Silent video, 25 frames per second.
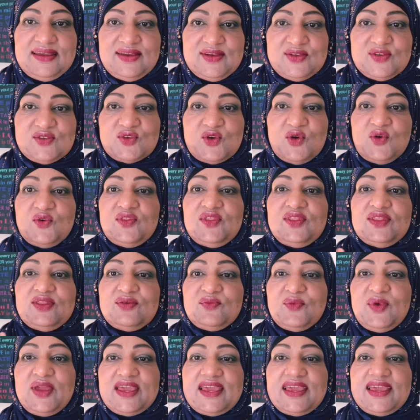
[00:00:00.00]
So
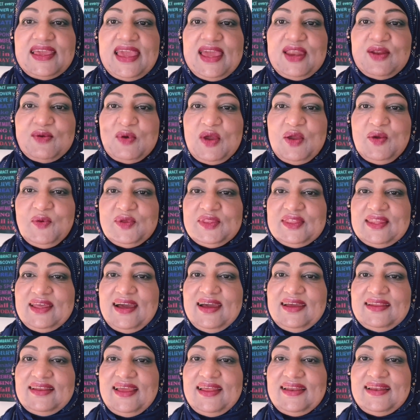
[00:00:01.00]
we can get away with
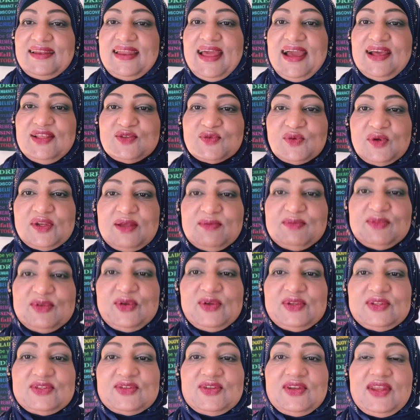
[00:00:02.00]
that. And that's what I'm
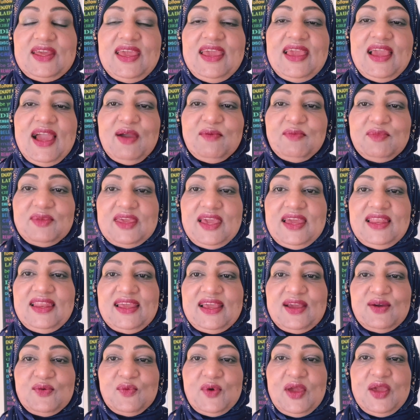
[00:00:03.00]
doing today. I'm
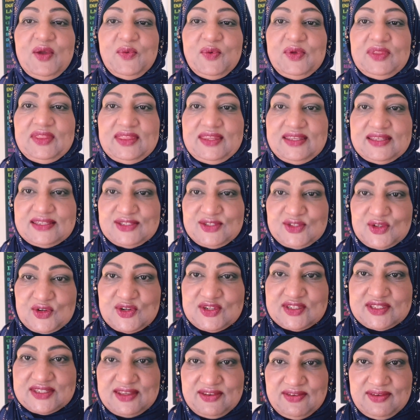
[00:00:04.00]
getting away with this
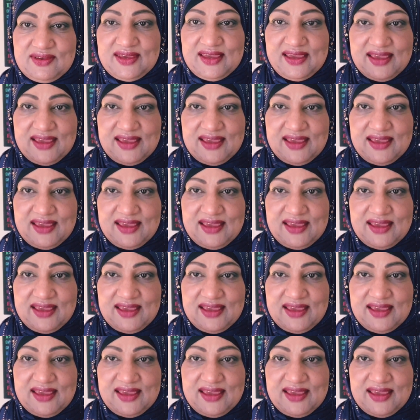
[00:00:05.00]
jersey